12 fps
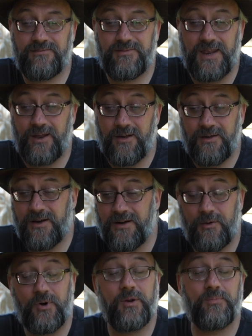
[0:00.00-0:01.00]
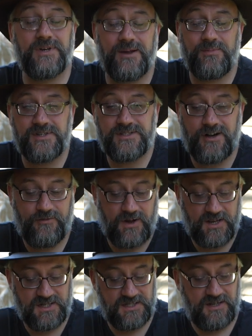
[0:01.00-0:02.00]
you know, I want to protect myself, I
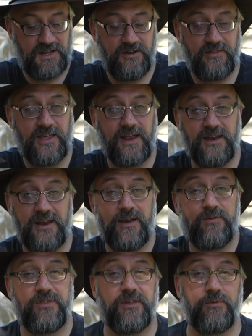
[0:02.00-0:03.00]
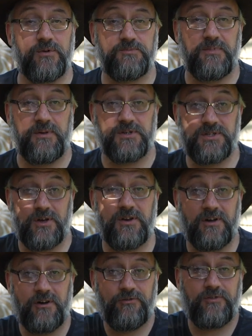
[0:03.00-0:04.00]
can just click on that and everything will be
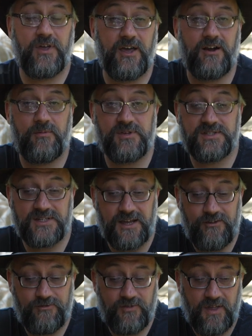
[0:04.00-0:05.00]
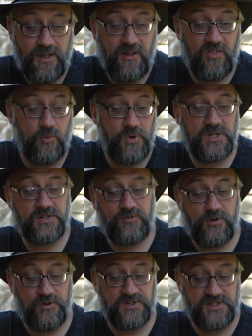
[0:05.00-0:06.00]
turned off and I'll be safe. The winch, of
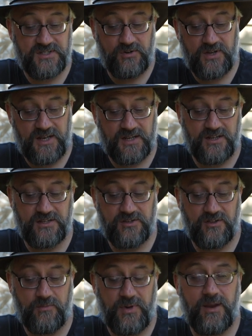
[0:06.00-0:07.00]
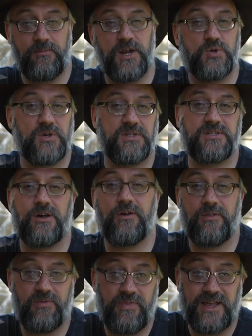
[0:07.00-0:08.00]
course, is still connected to the main battery,
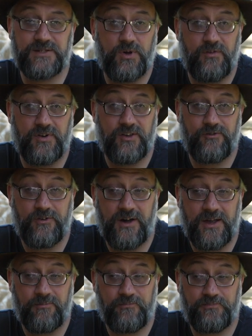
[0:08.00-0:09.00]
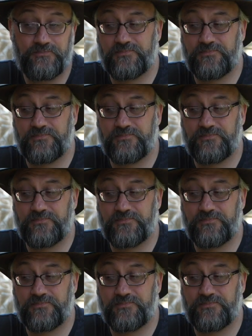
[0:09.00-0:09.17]
so that's perfectly fine.